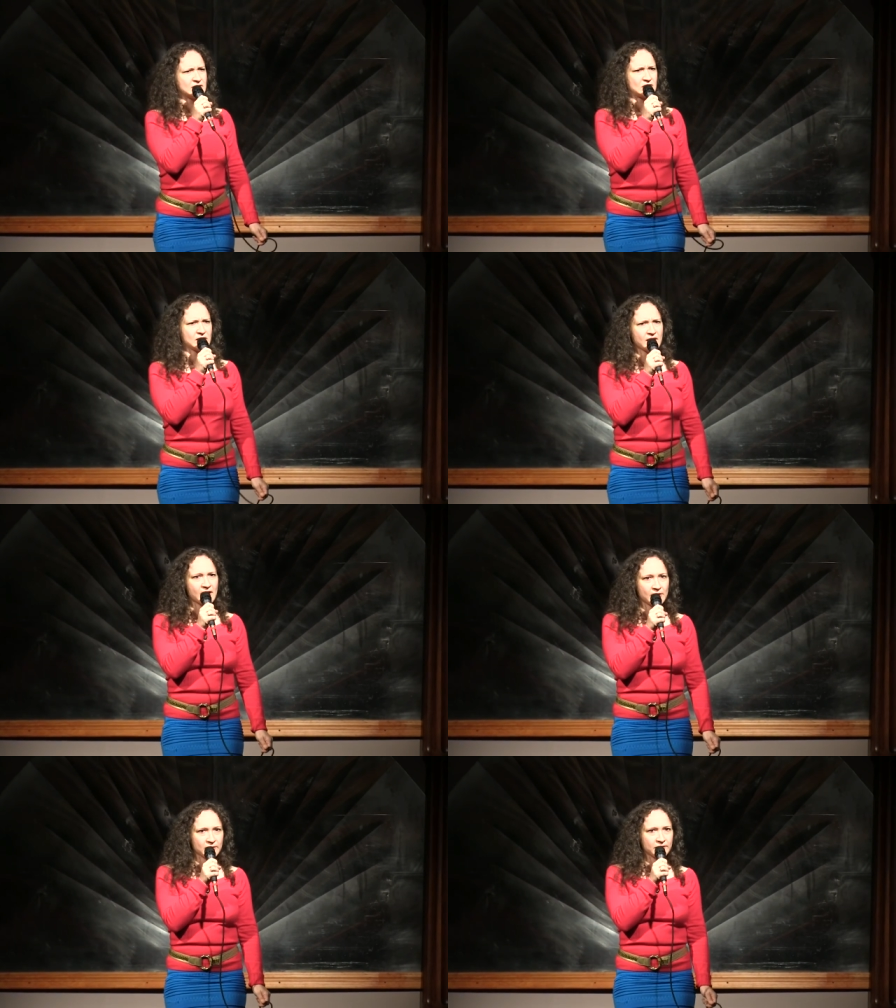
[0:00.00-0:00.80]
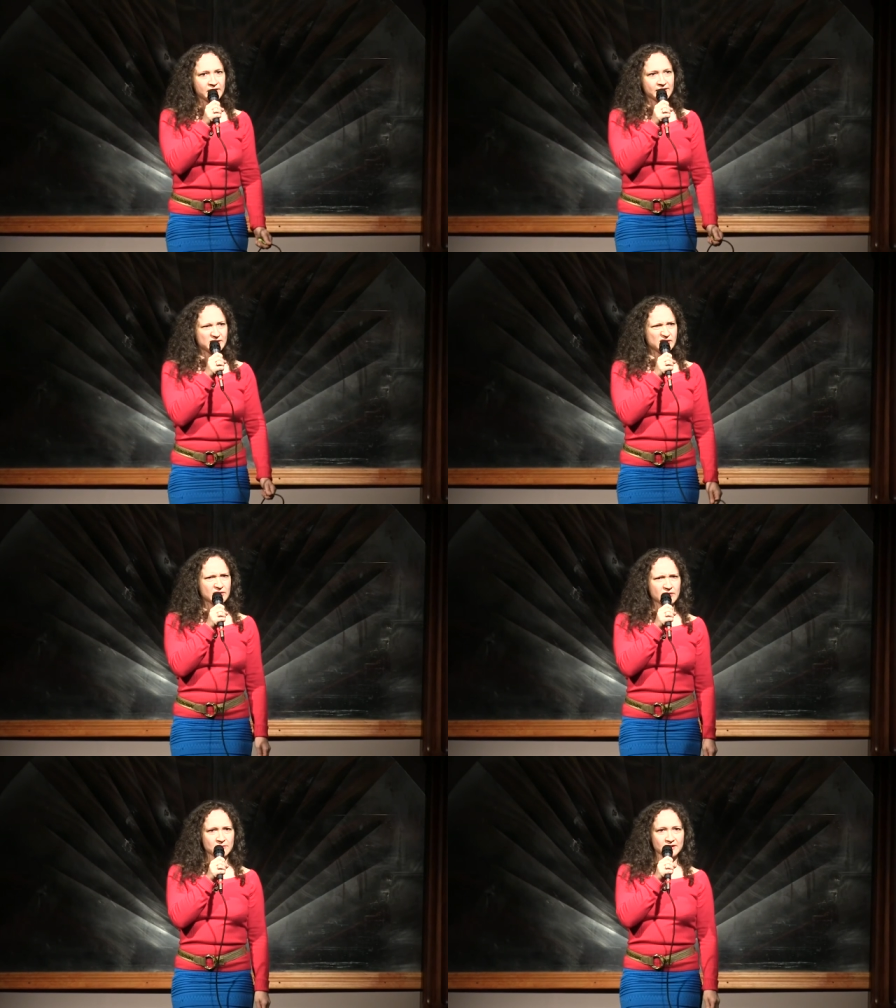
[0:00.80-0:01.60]
He's like, get out of here. Do
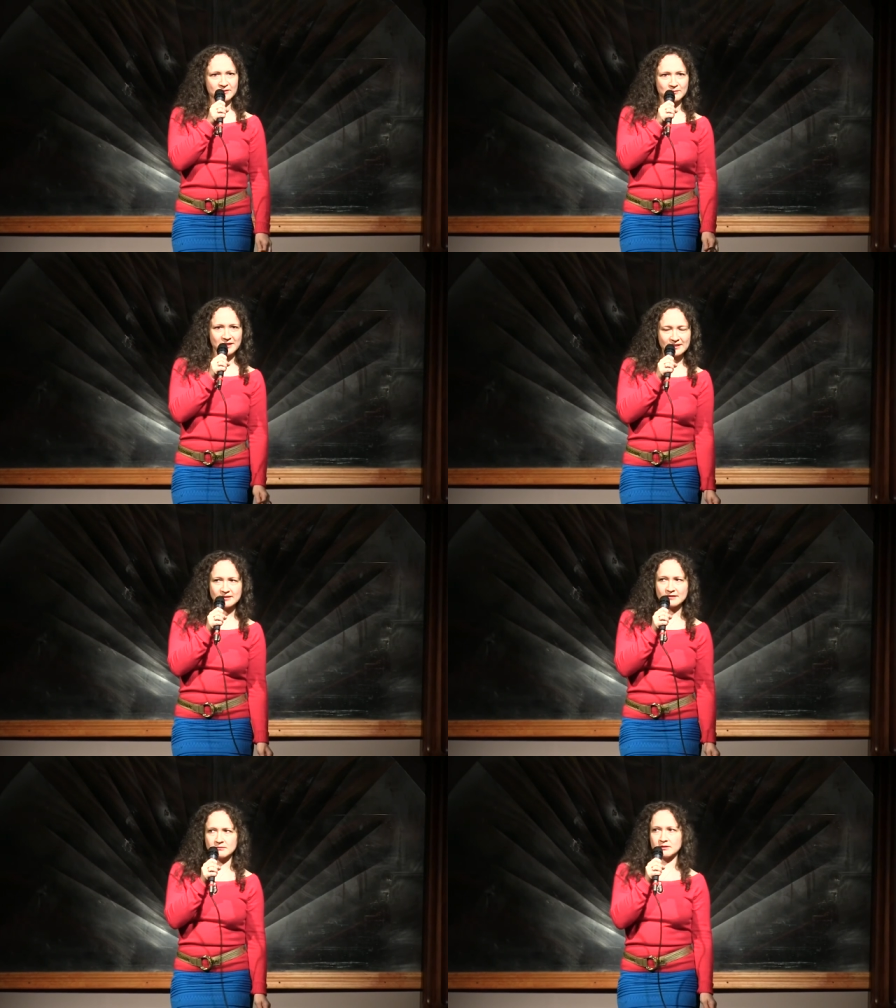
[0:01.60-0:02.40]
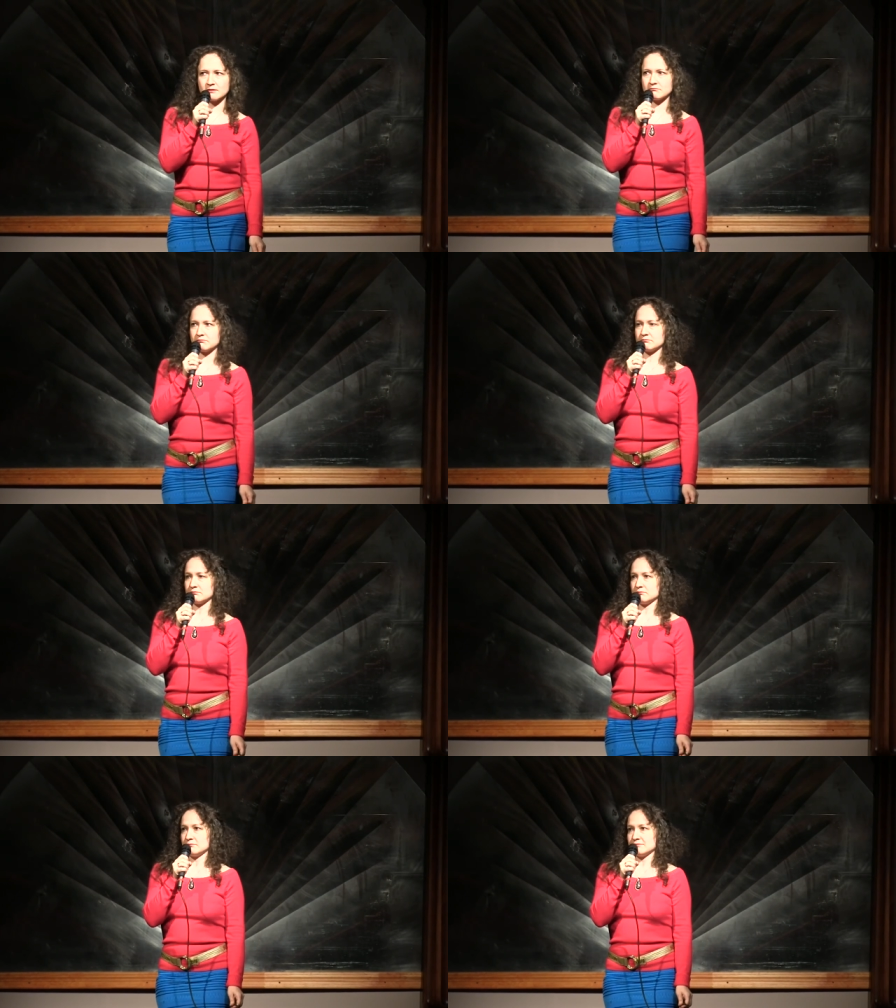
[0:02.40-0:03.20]
you know what it means? I'm like,
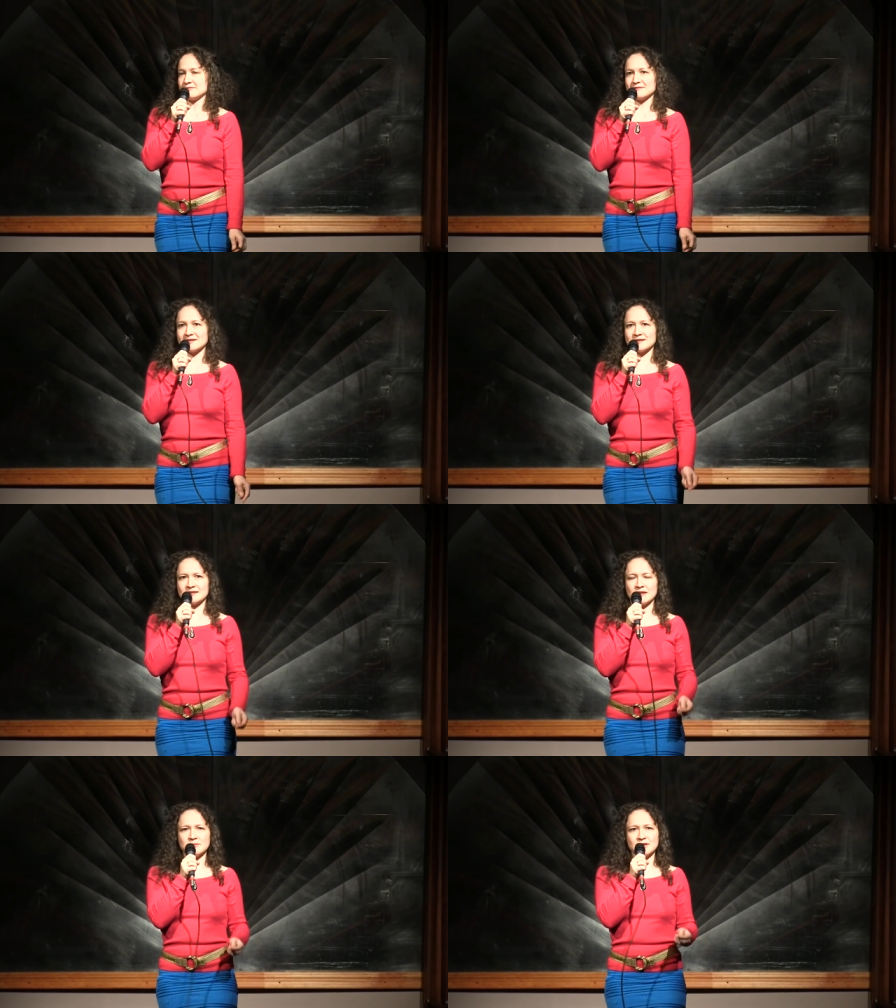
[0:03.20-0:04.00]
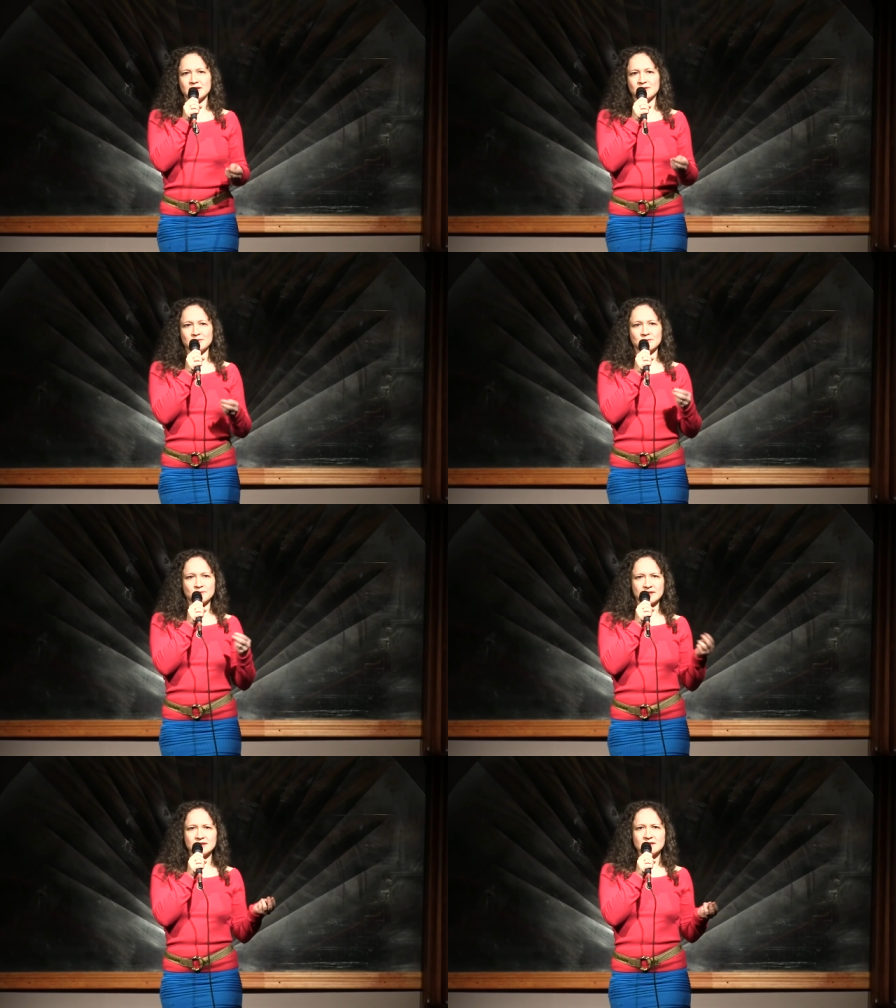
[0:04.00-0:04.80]
somebody who
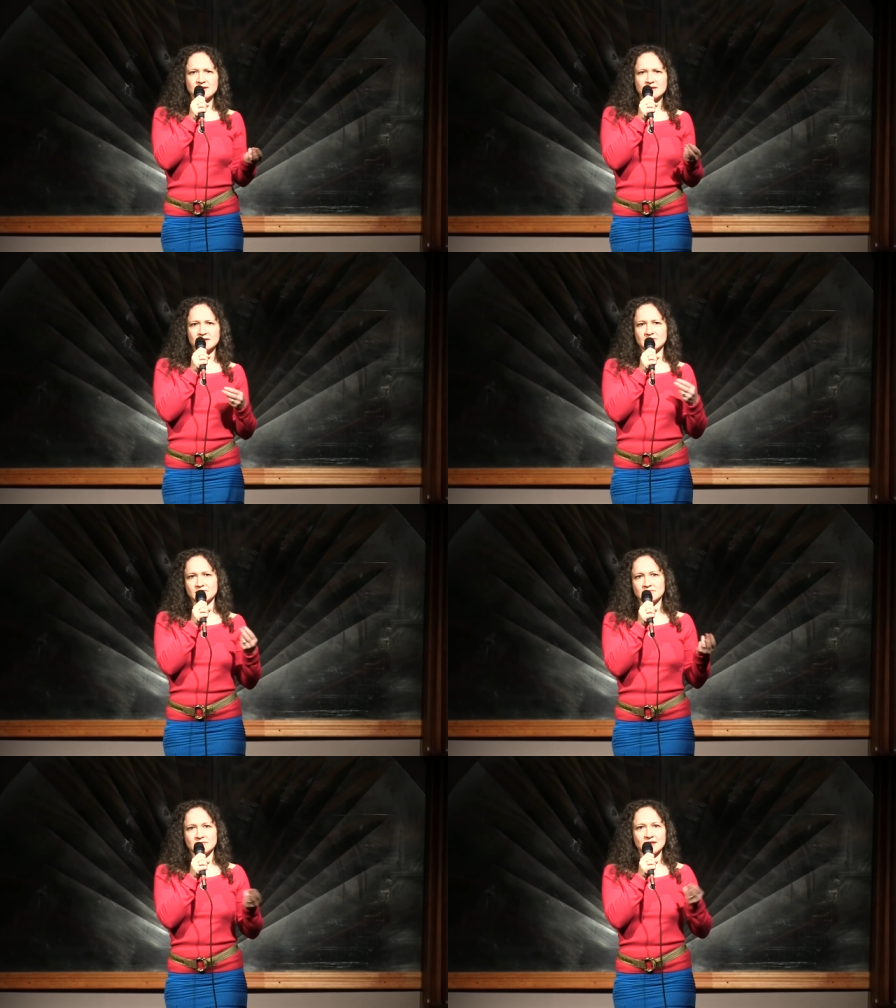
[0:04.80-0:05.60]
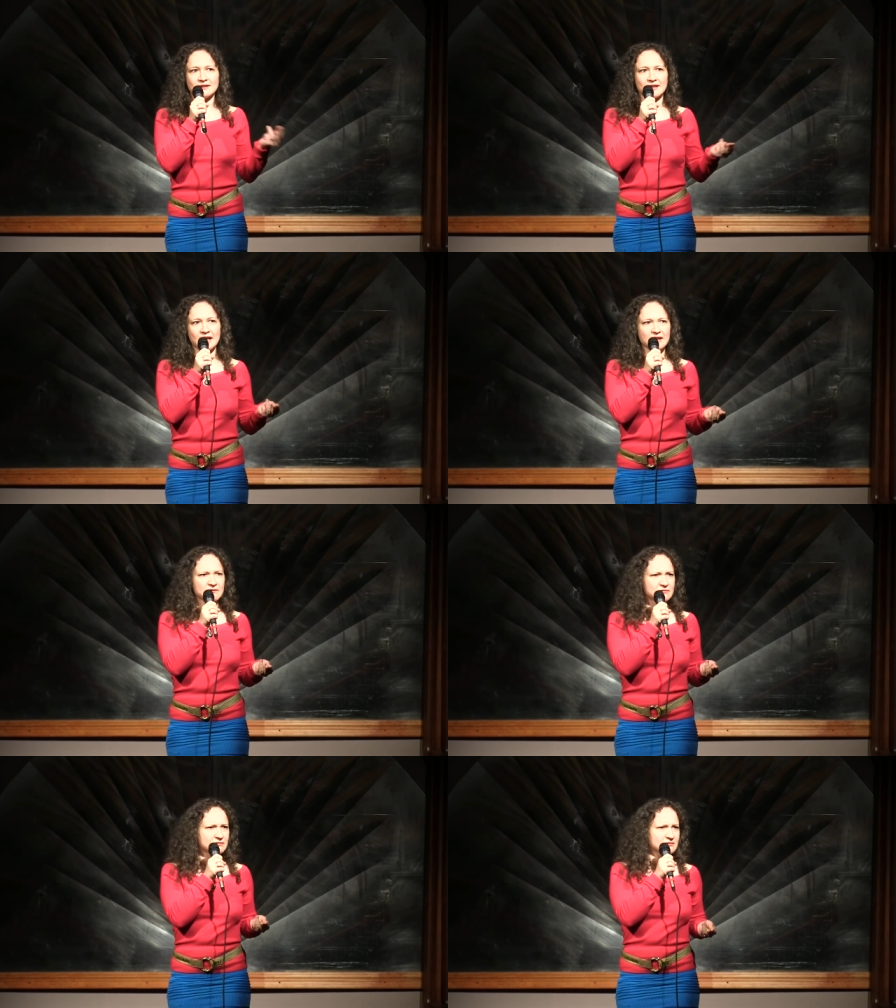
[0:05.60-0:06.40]
wins in
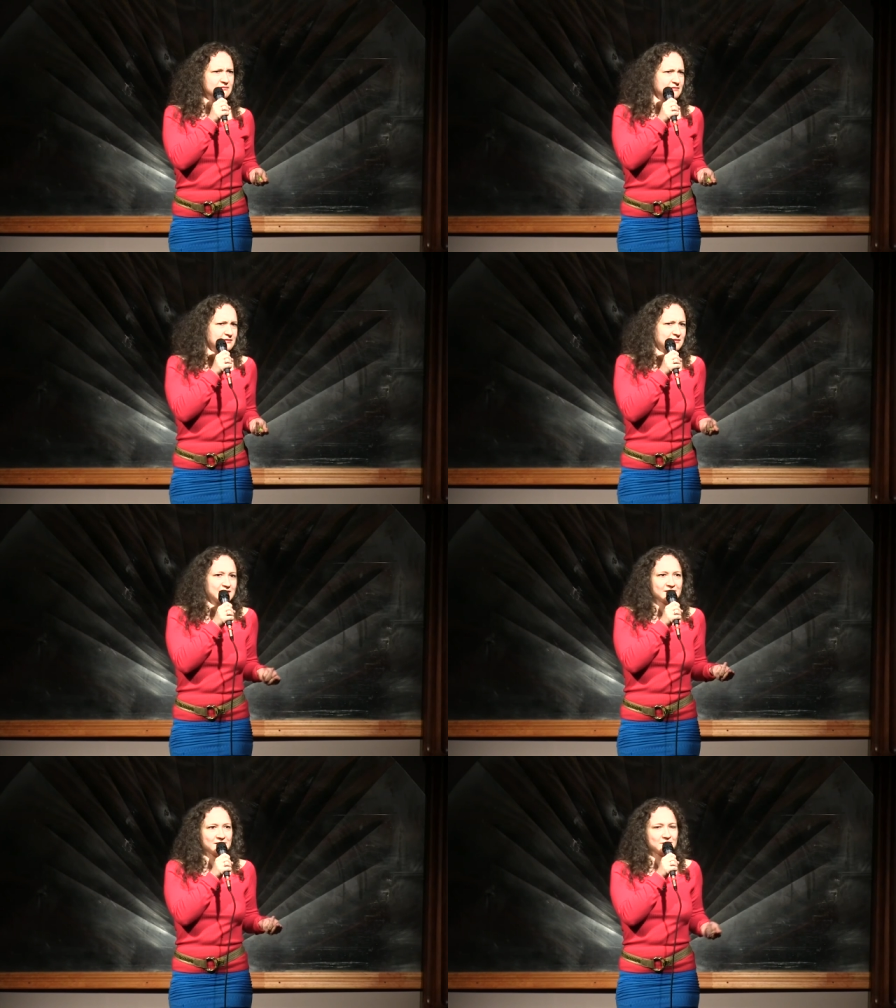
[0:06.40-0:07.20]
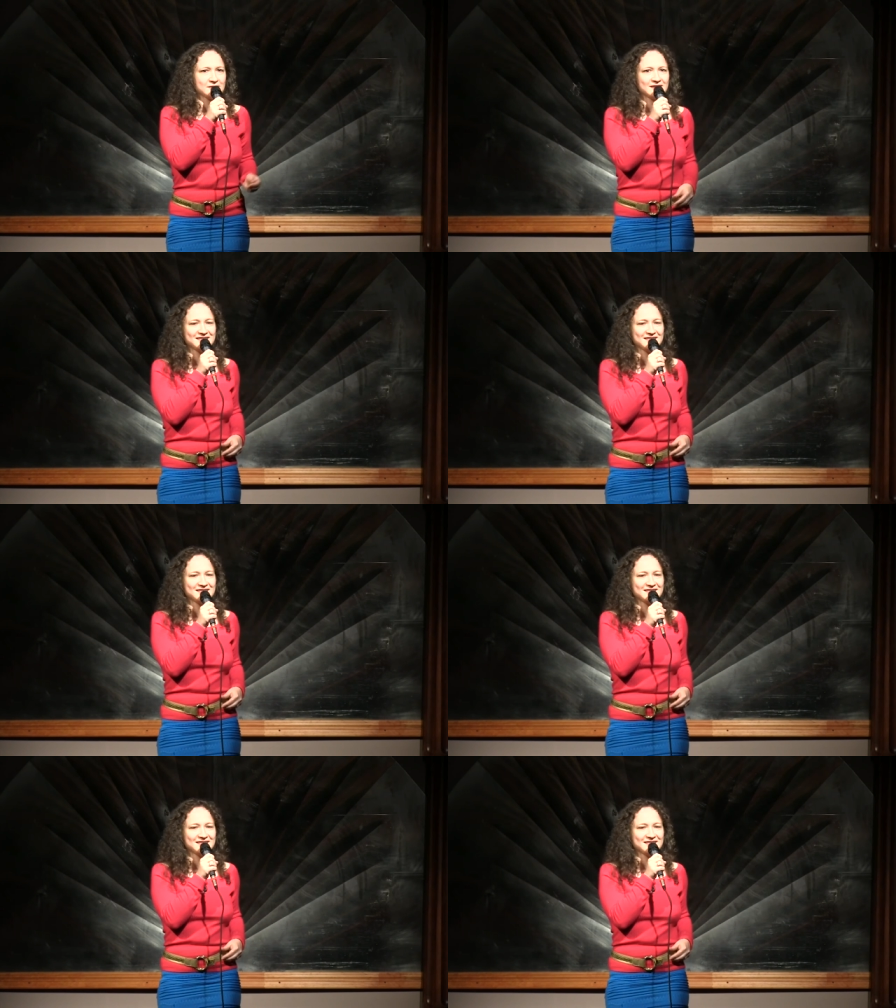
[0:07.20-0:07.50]
life? I don't know.